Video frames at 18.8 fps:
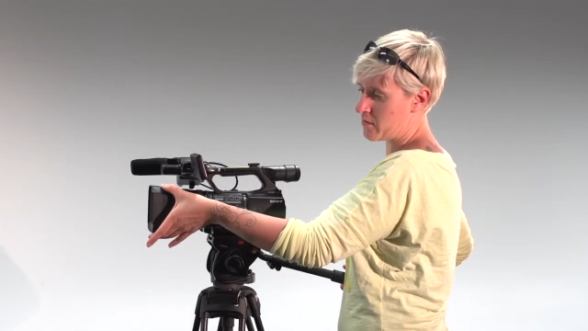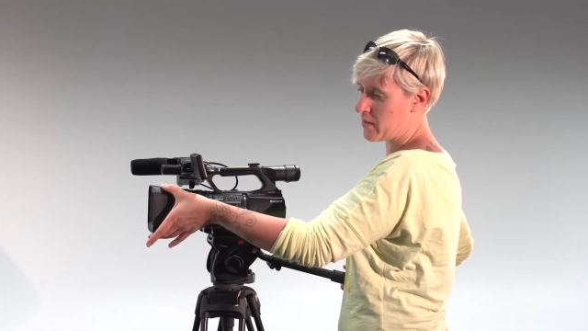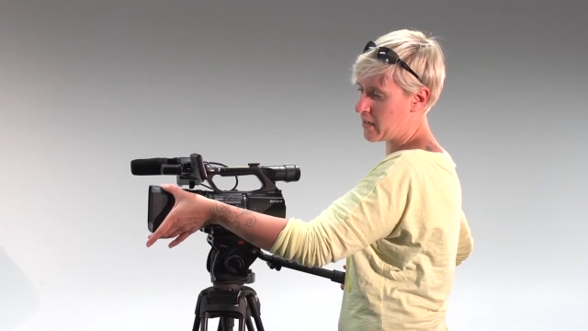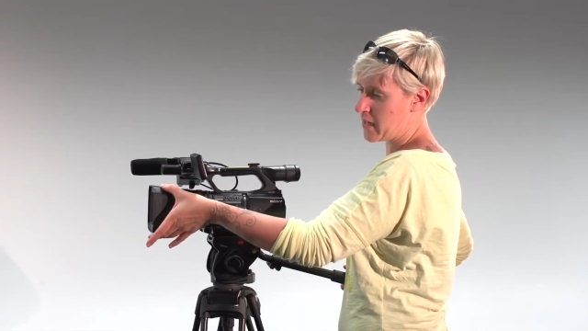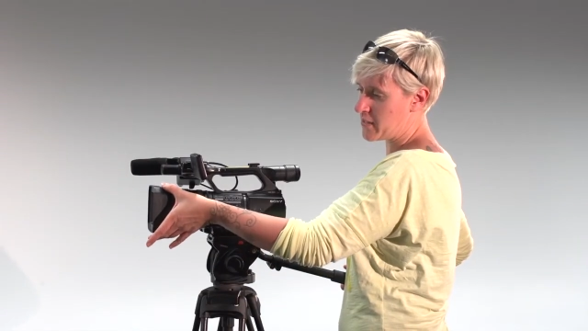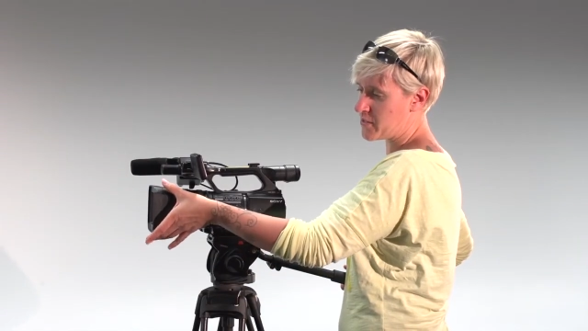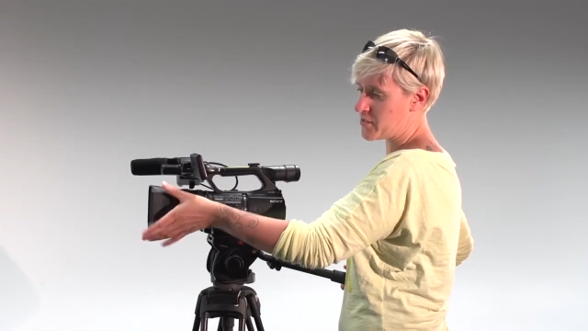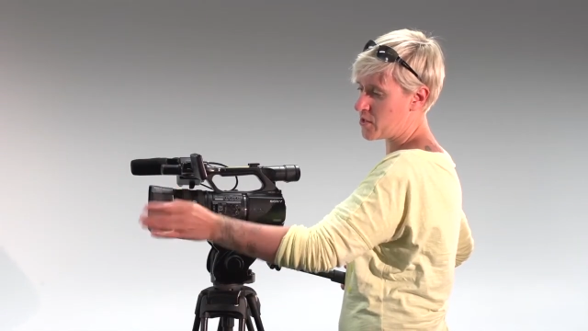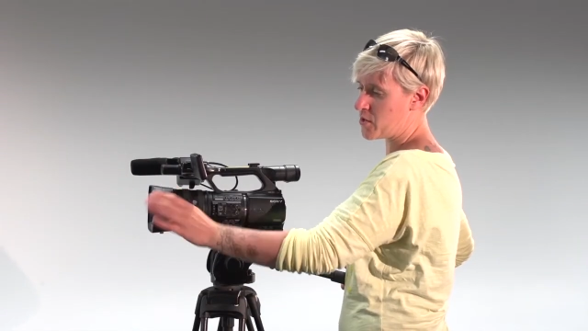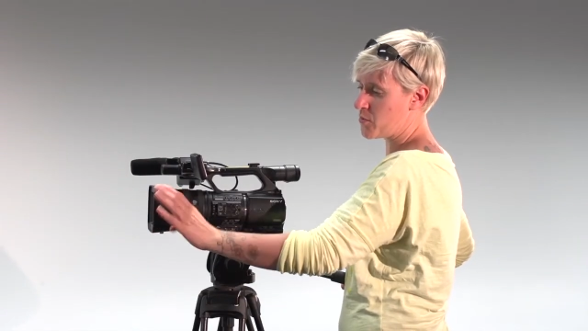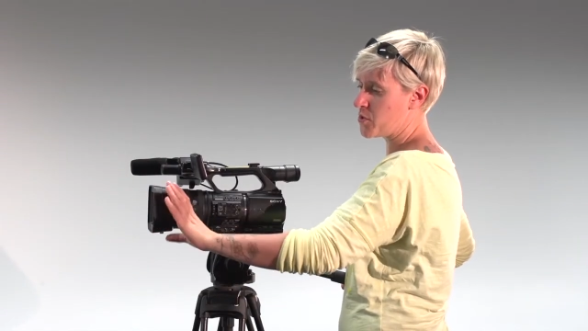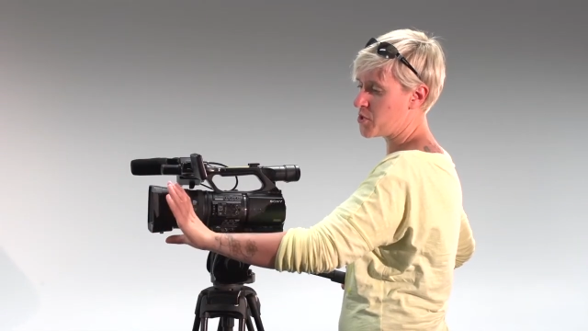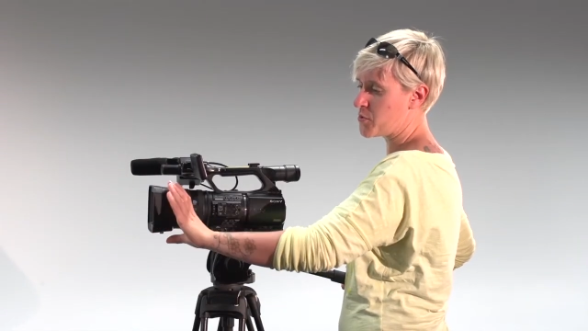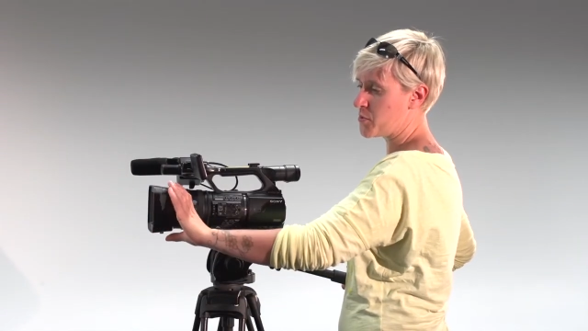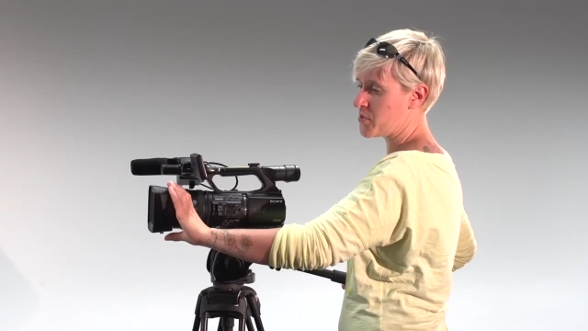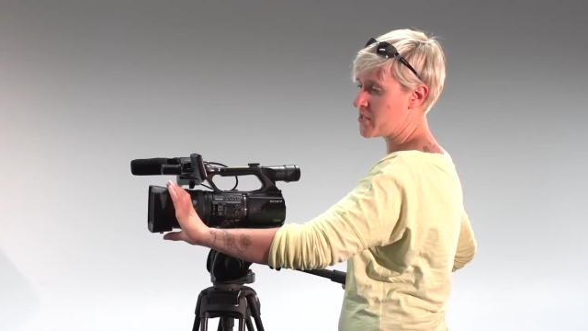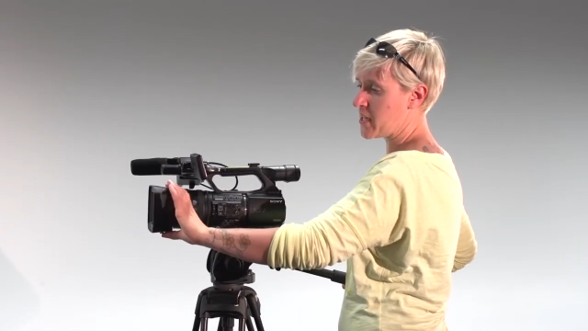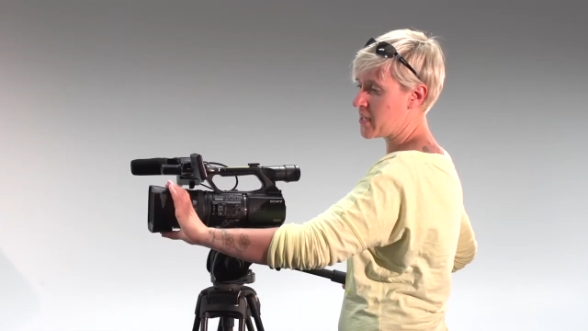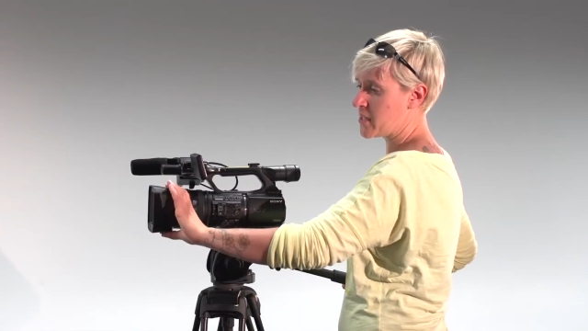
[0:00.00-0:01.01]
the lens hood which
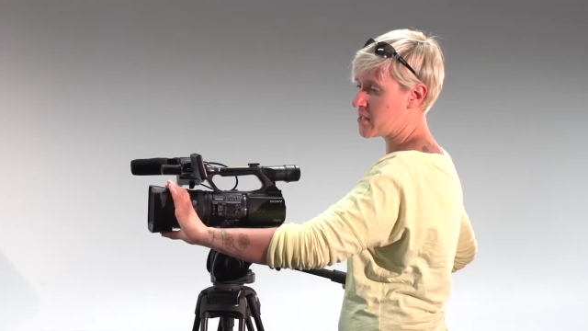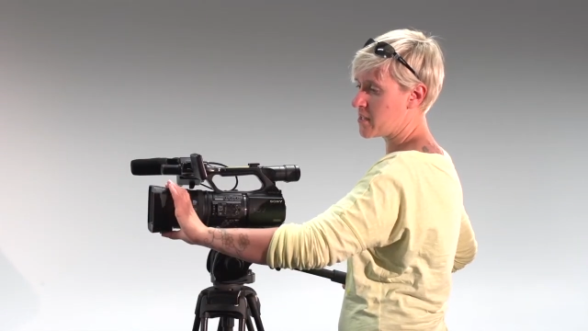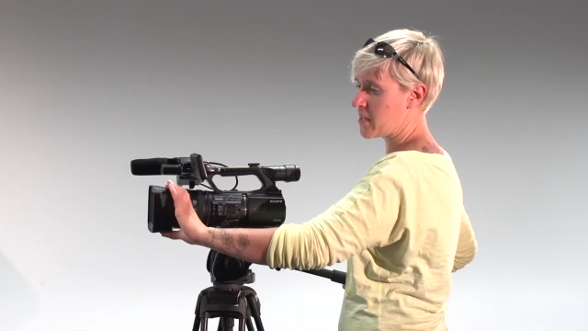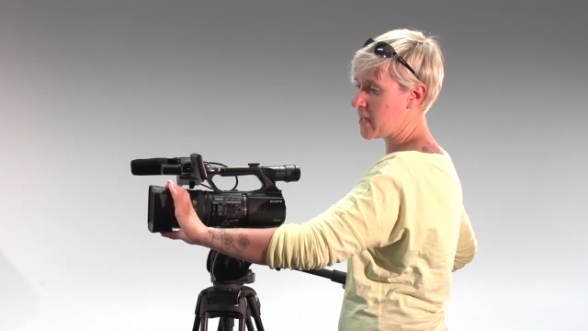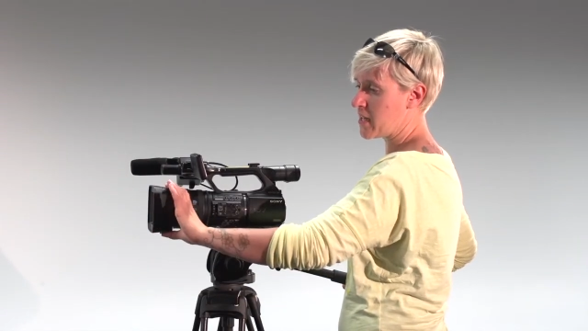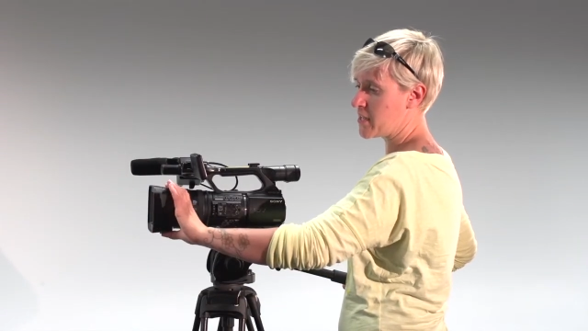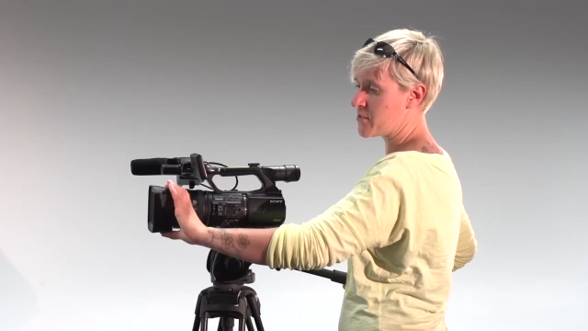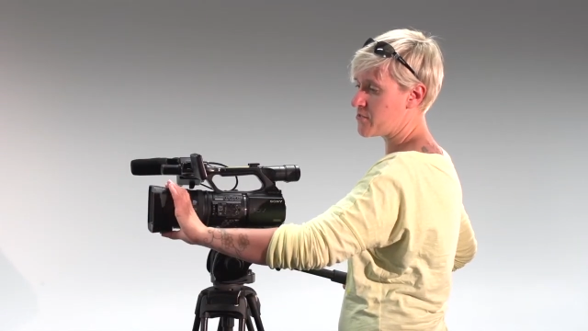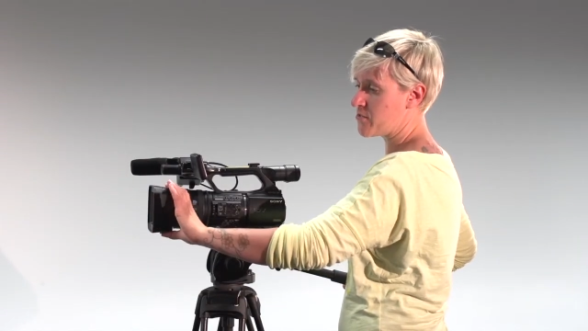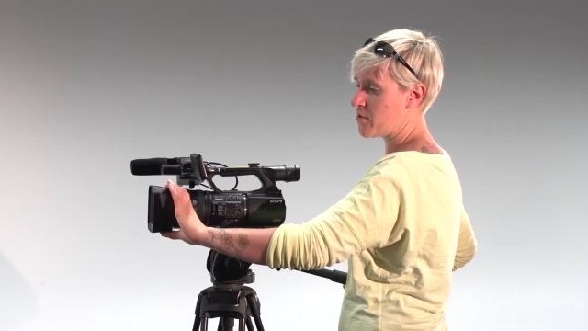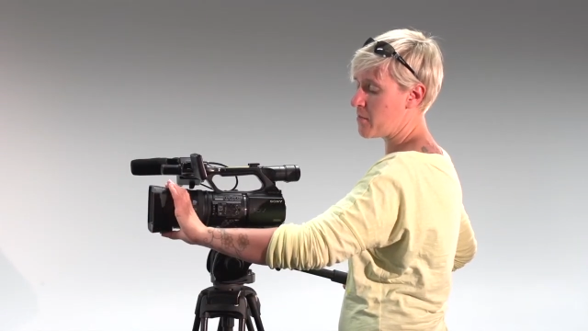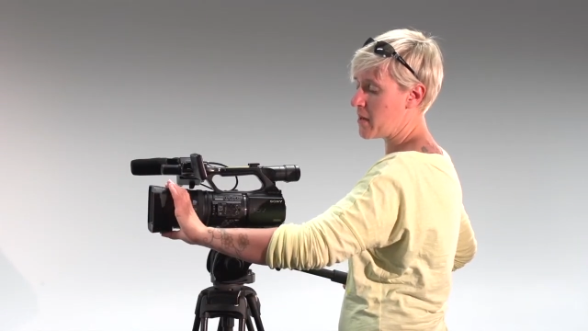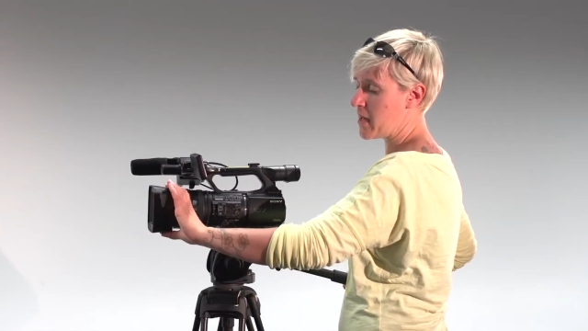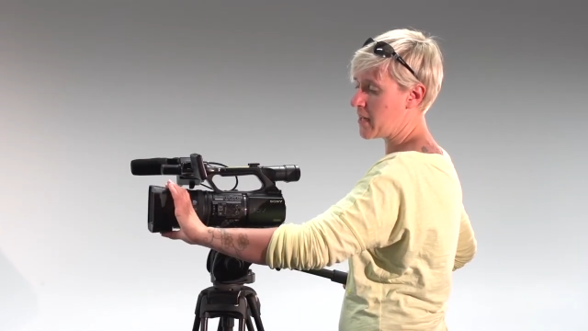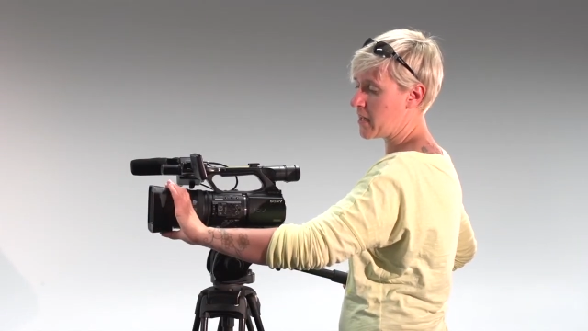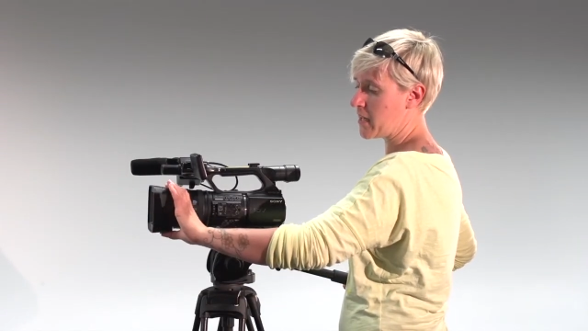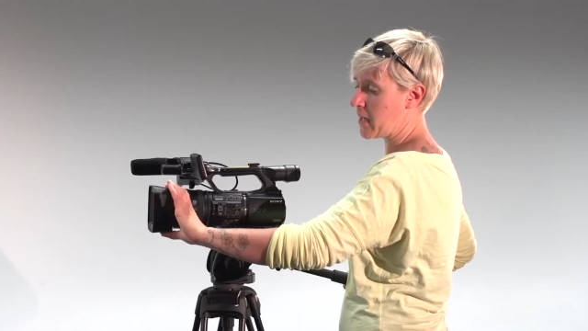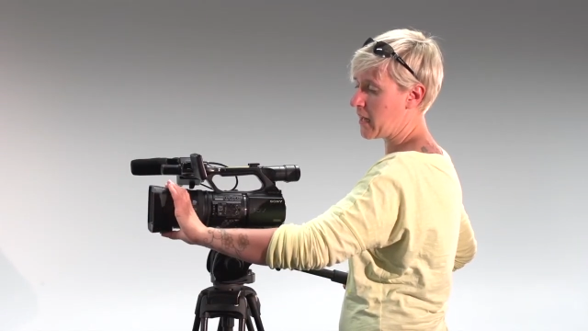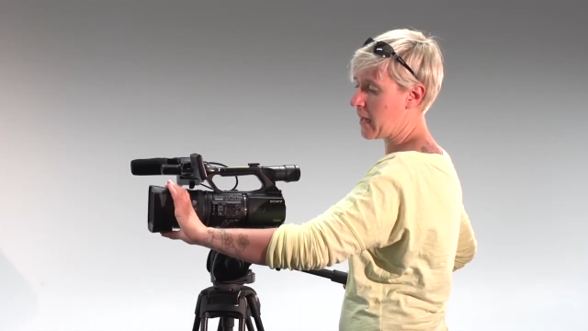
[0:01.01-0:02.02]
protects the lens from
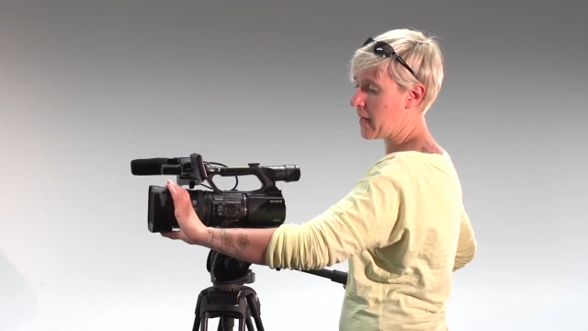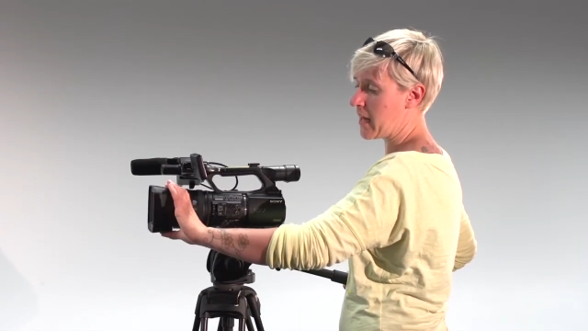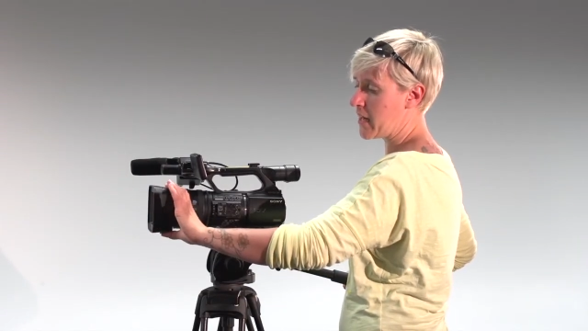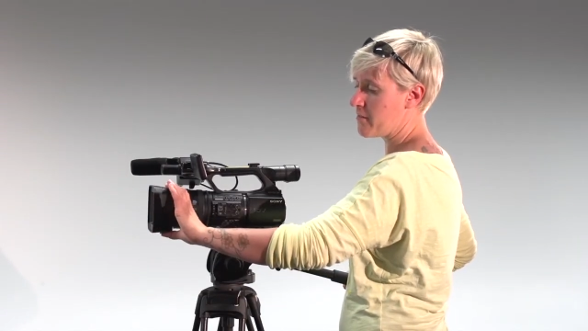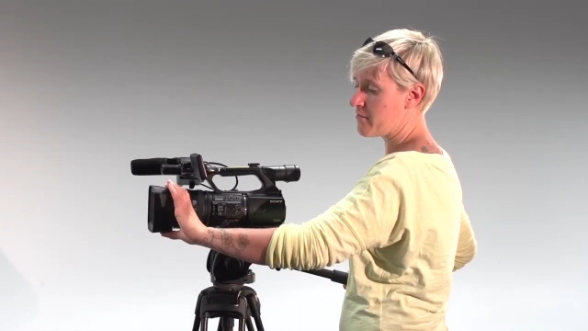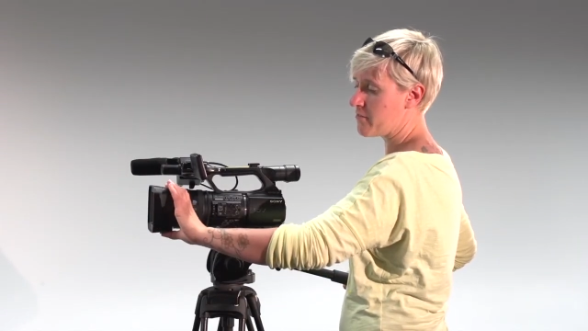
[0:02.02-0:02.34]
any glare,